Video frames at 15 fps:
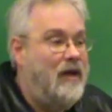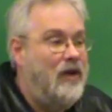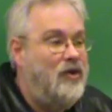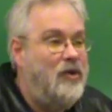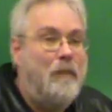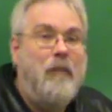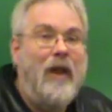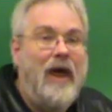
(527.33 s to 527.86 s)

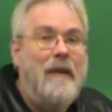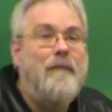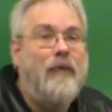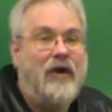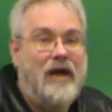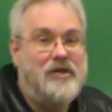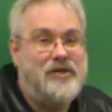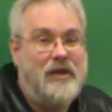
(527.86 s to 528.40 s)
Your blood
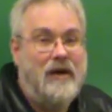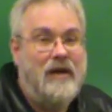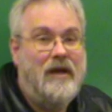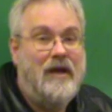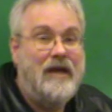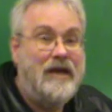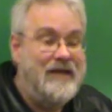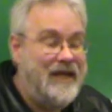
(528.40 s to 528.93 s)
pressure
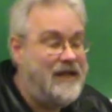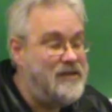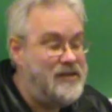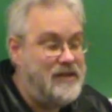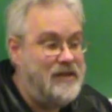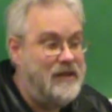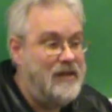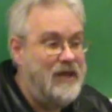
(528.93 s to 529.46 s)

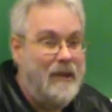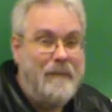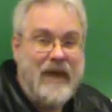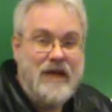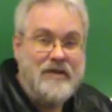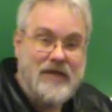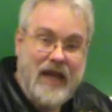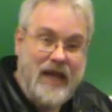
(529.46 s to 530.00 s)
tends to
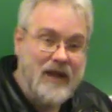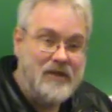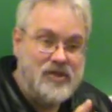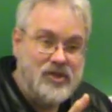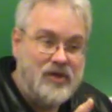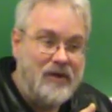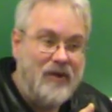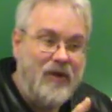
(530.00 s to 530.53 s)
maintain a
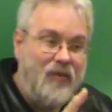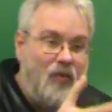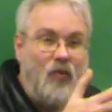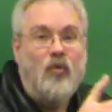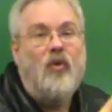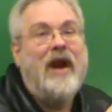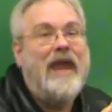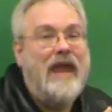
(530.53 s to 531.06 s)

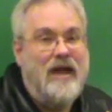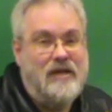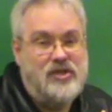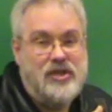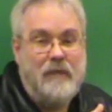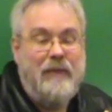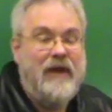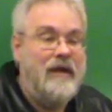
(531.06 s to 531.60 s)
certain
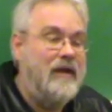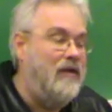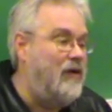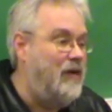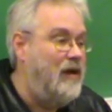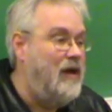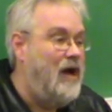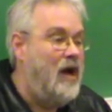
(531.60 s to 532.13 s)
range depending
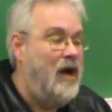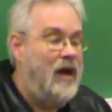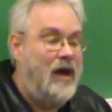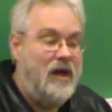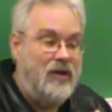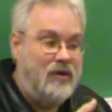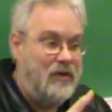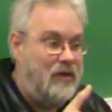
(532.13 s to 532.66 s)
on
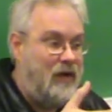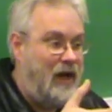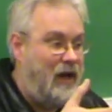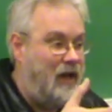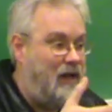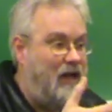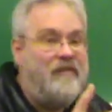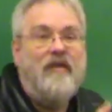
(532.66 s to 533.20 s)
your
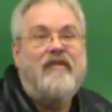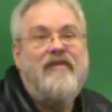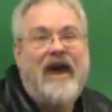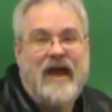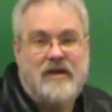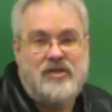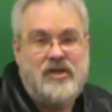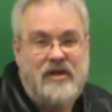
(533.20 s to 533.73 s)
level of
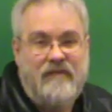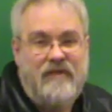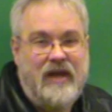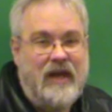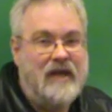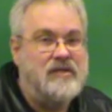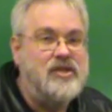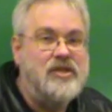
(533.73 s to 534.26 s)

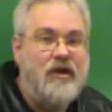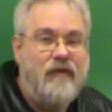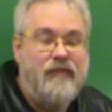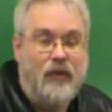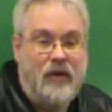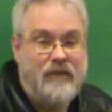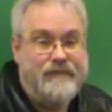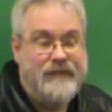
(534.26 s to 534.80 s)
activity and so
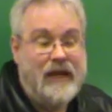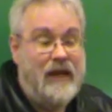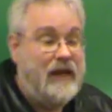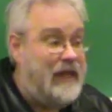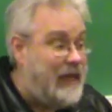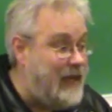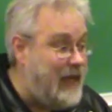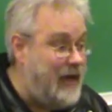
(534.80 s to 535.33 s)
forth.
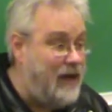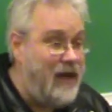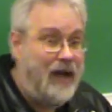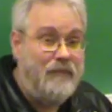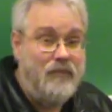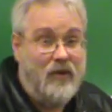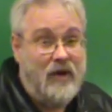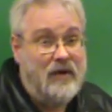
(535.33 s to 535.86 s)
You get
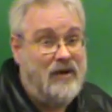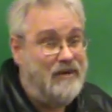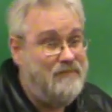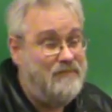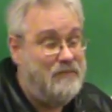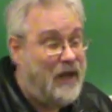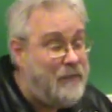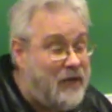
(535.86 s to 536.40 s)
up, well, your
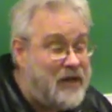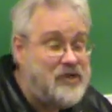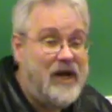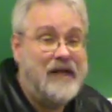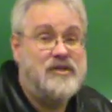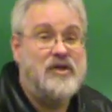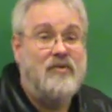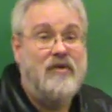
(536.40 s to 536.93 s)
blood pressure
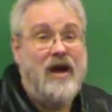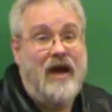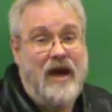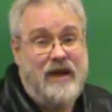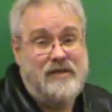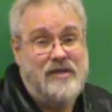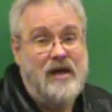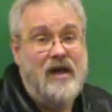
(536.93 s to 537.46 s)
has to
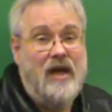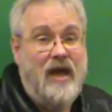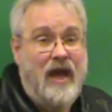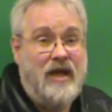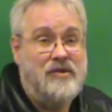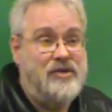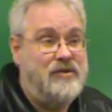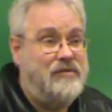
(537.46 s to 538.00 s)
rise
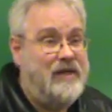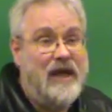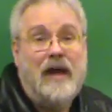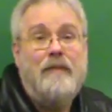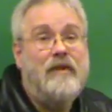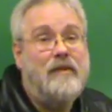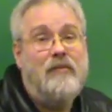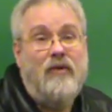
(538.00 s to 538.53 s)
as you get
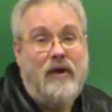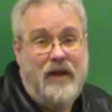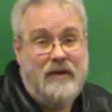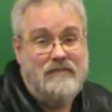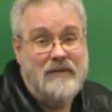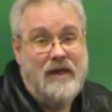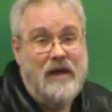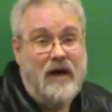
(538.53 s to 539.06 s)
up in the
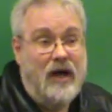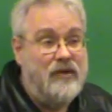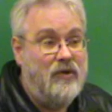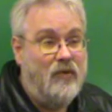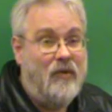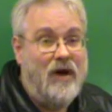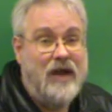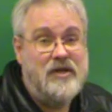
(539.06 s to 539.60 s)
morning.
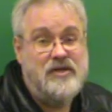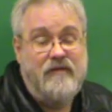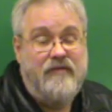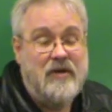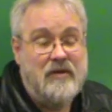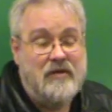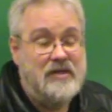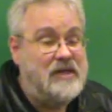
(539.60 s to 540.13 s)
Otherwise, you
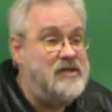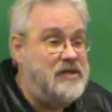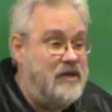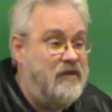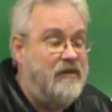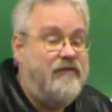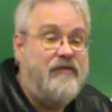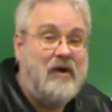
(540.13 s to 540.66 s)
feel dizzy,
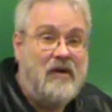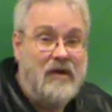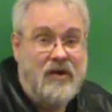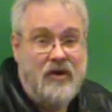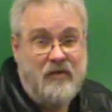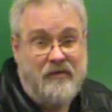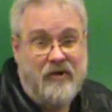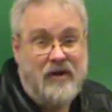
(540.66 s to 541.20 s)
you fall
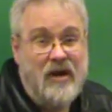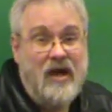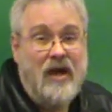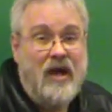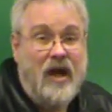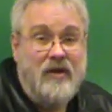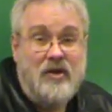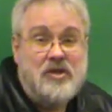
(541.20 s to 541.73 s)
over,
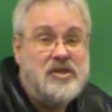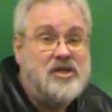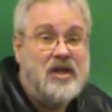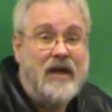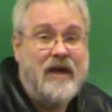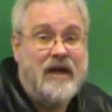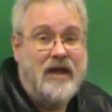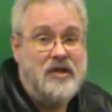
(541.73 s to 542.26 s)
you're
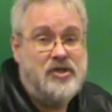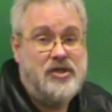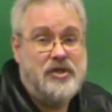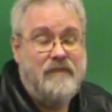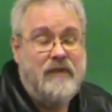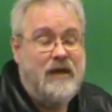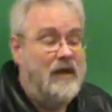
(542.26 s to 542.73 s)
sluggish.